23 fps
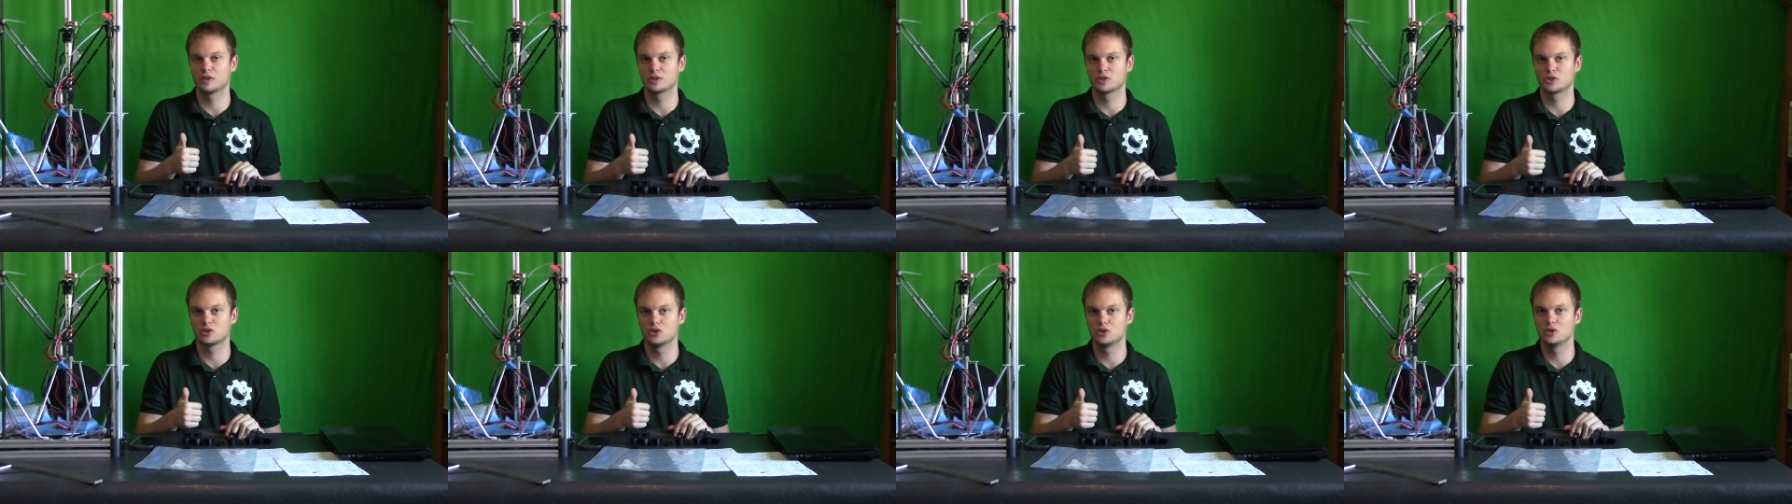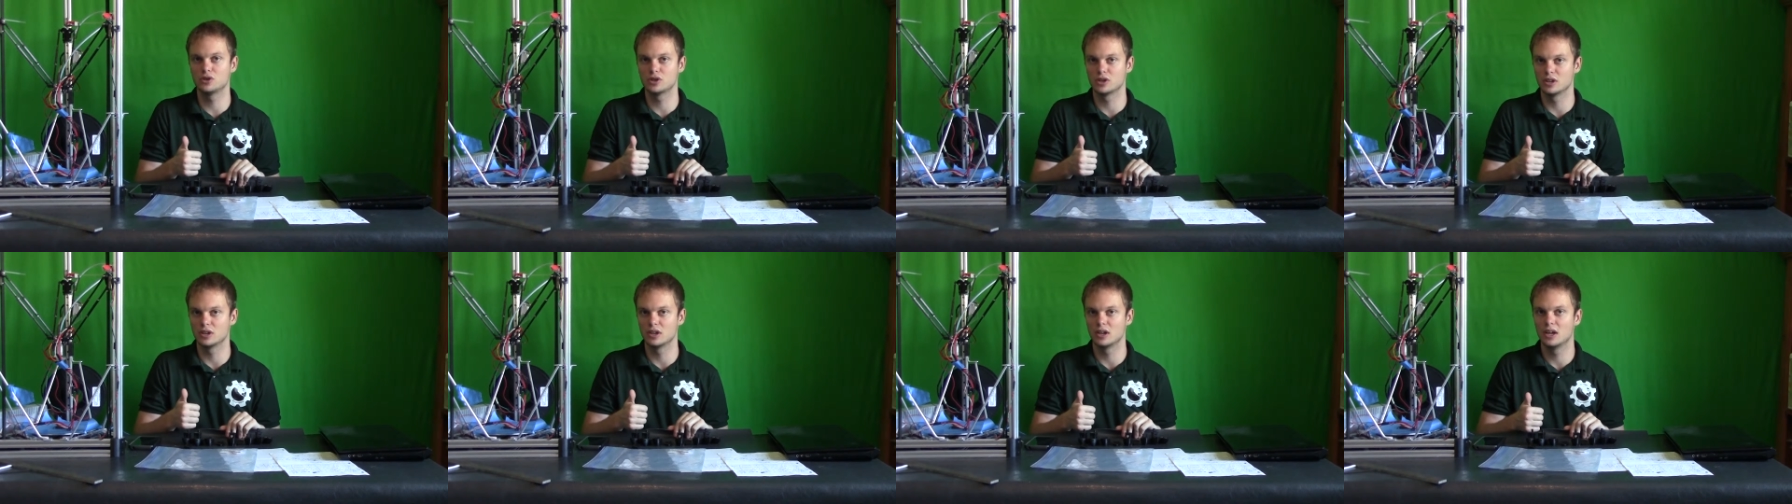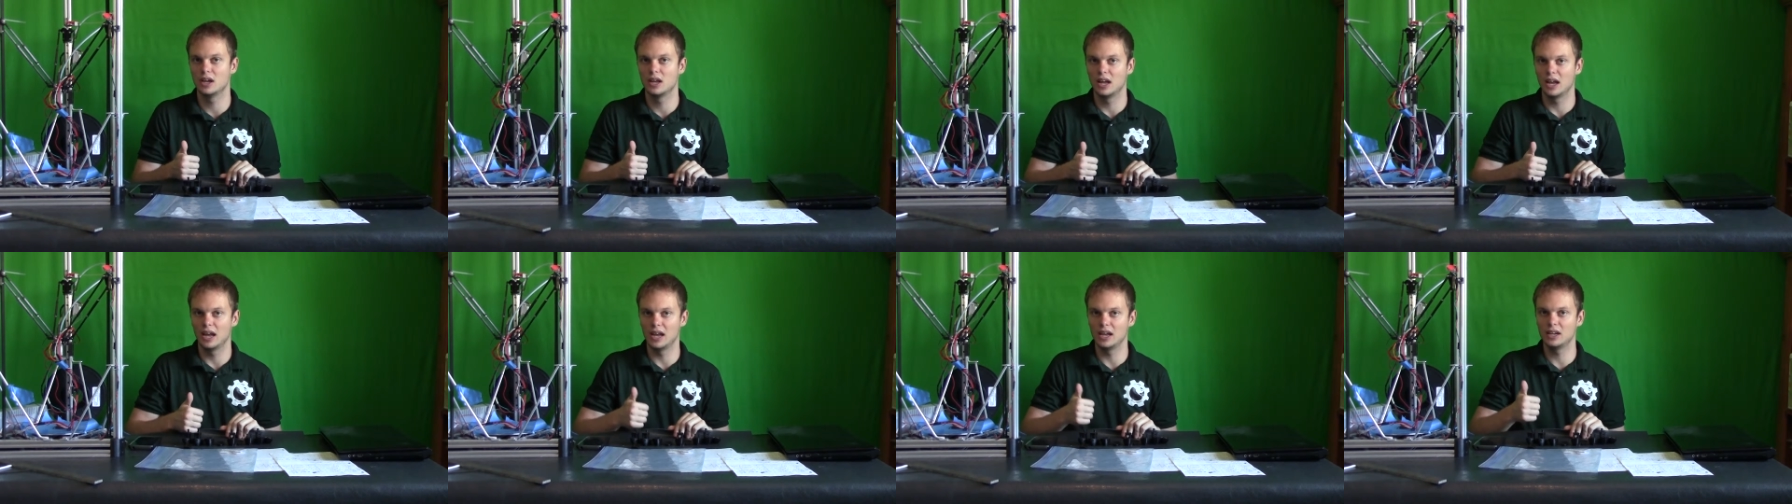extrusion,
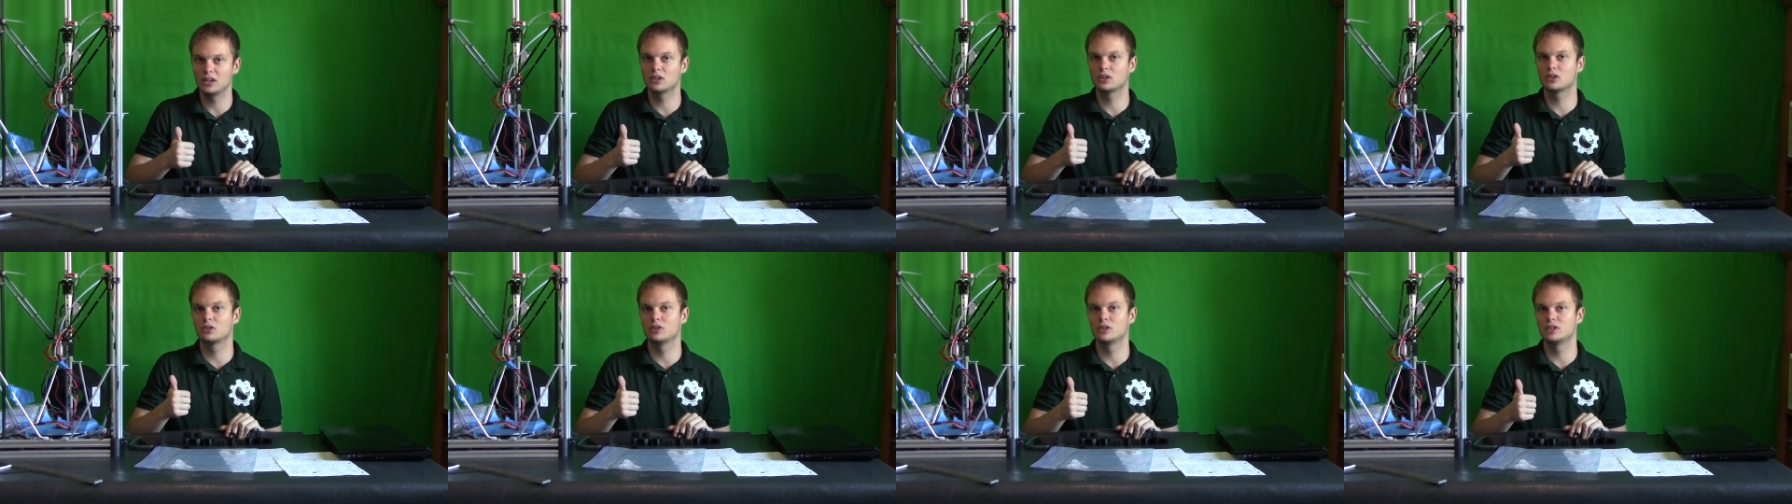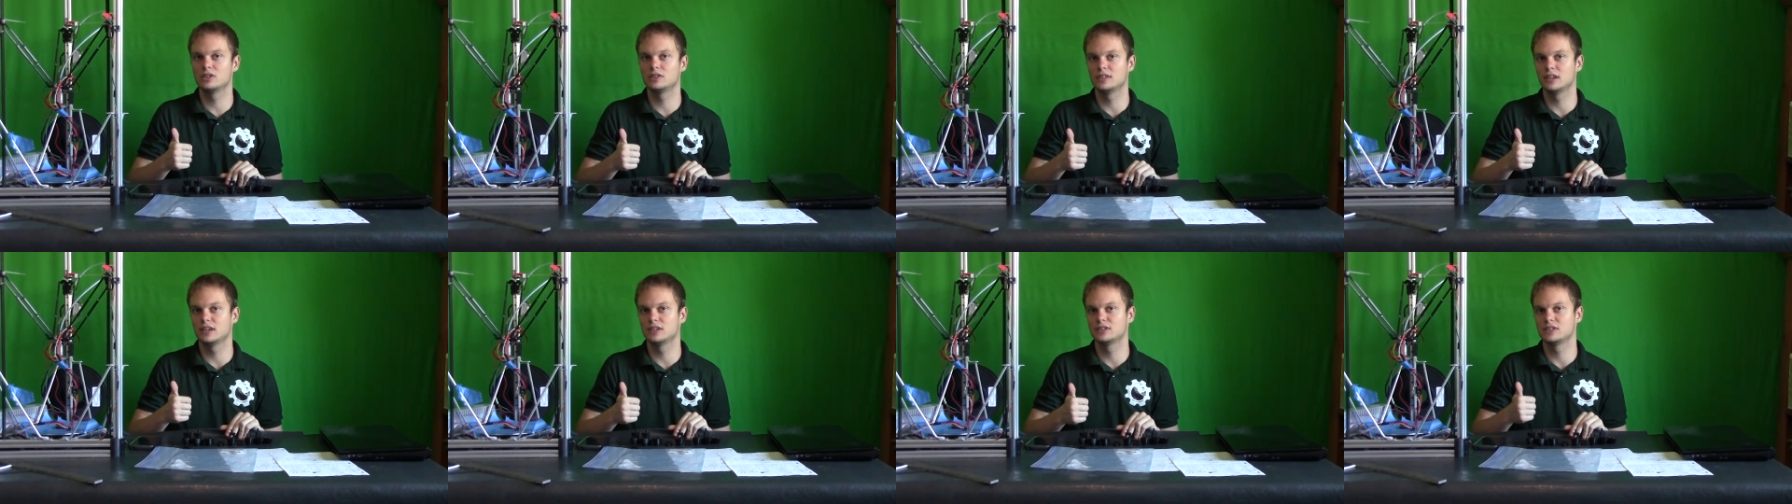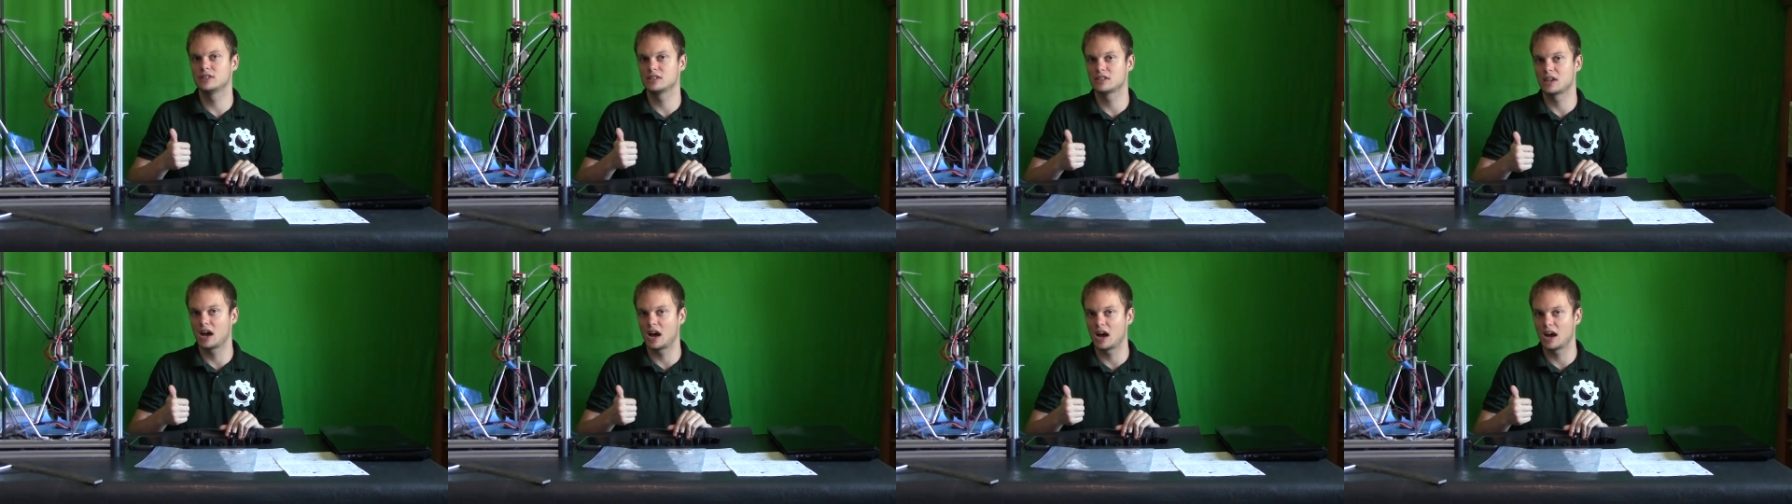eight degrees
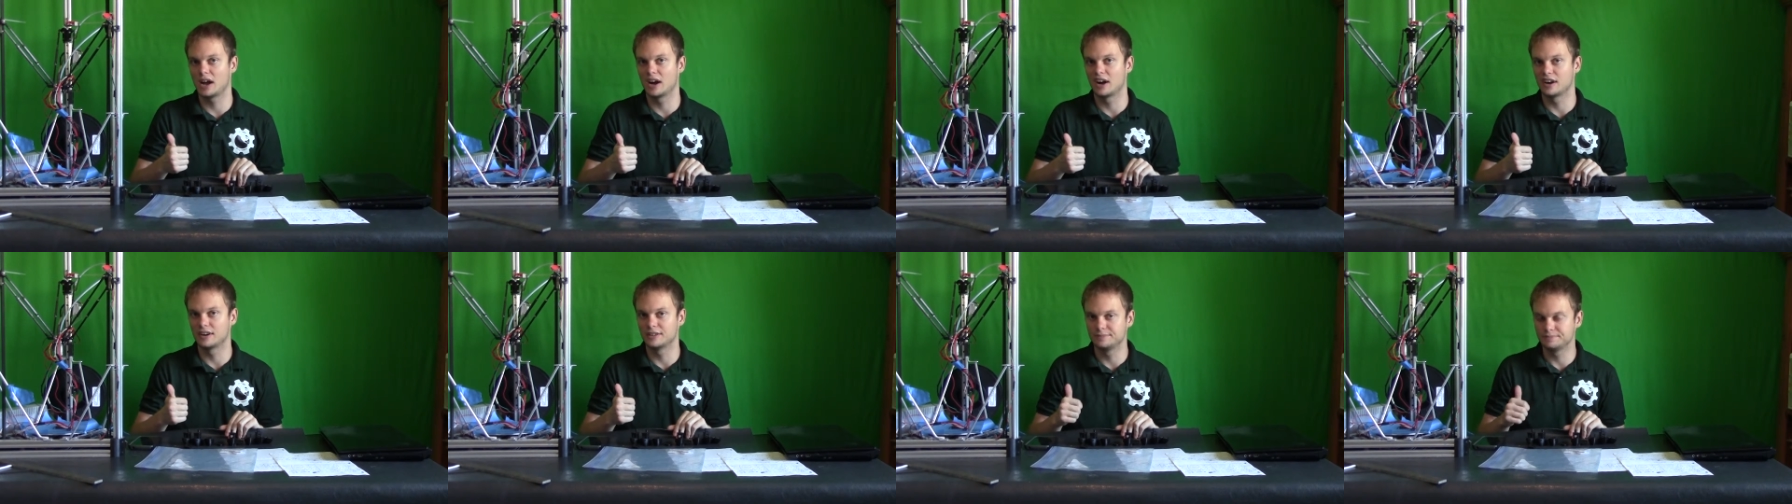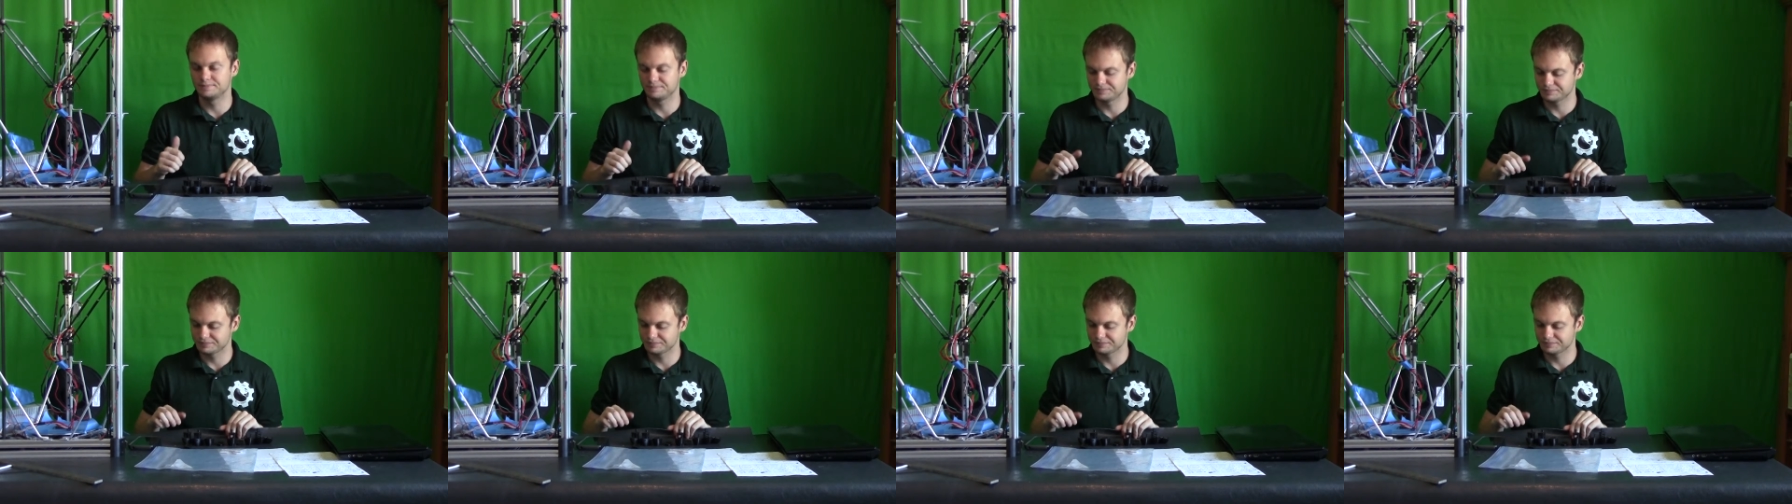Celsius higher.